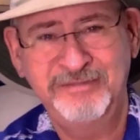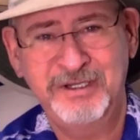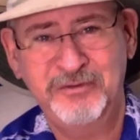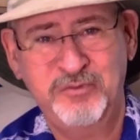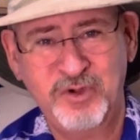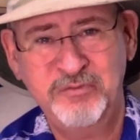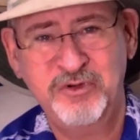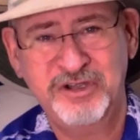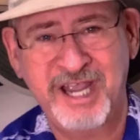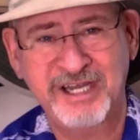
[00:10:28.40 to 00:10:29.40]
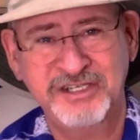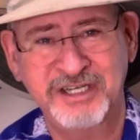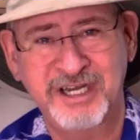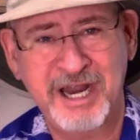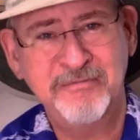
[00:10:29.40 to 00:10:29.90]
you know, bring
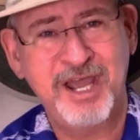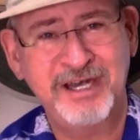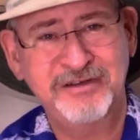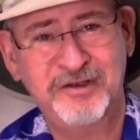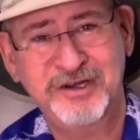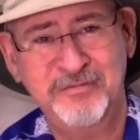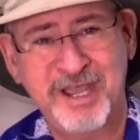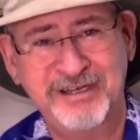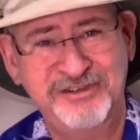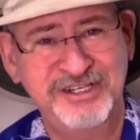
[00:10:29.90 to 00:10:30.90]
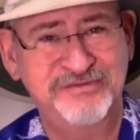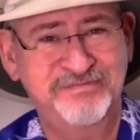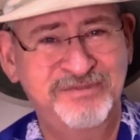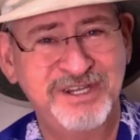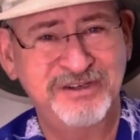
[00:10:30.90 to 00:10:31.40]
protection. And I'm not talking about
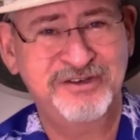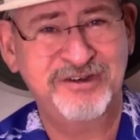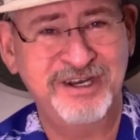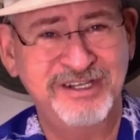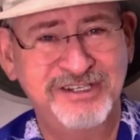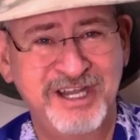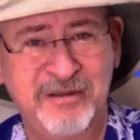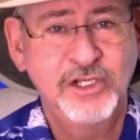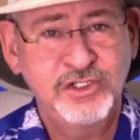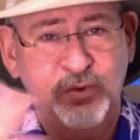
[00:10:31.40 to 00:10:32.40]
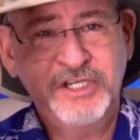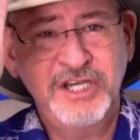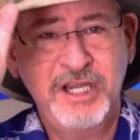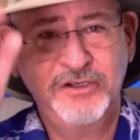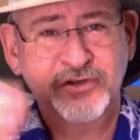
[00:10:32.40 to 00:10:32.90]
just sunscreen this time.
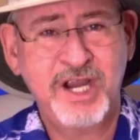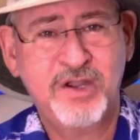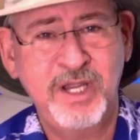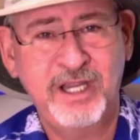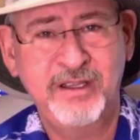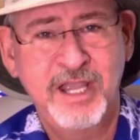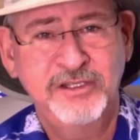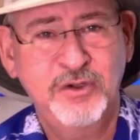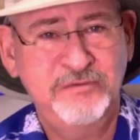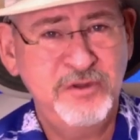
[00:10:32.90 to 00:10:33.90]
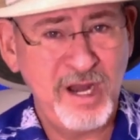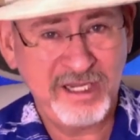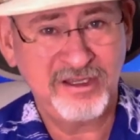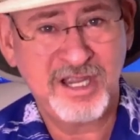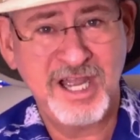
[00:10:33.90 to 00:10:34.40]
Switching gears right quick. So if you
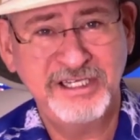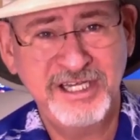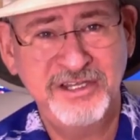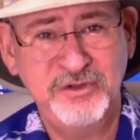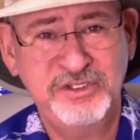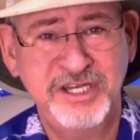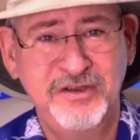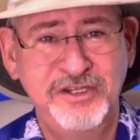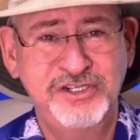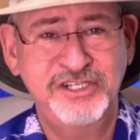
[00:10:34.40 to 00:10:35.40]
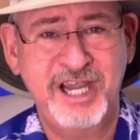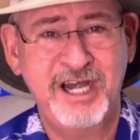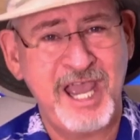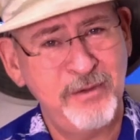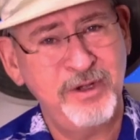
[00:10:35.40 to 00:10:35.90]
like the content you see on this
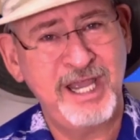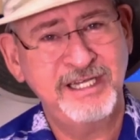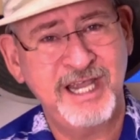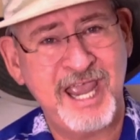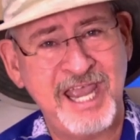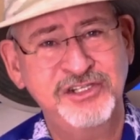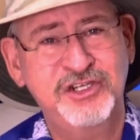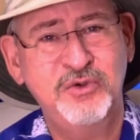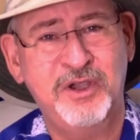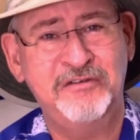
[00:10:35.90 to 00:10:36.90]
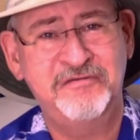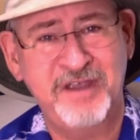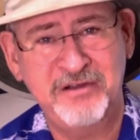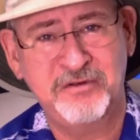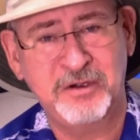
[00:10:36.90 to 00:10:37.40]
channel, I would like to ask you a
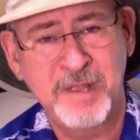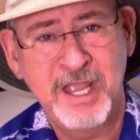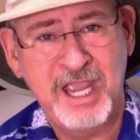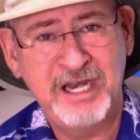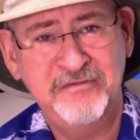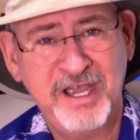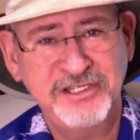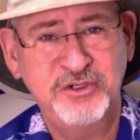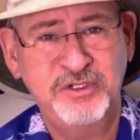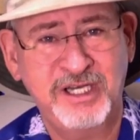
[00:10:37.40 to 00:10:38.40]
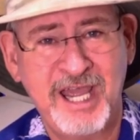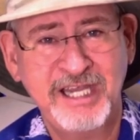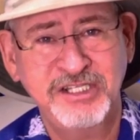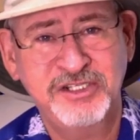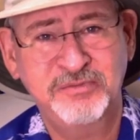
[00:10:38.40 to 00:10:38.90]
favor and invite you to
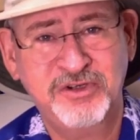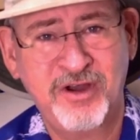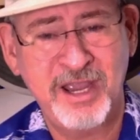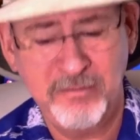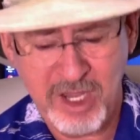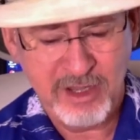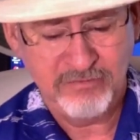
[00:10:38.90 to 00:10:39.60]
like and subscribe.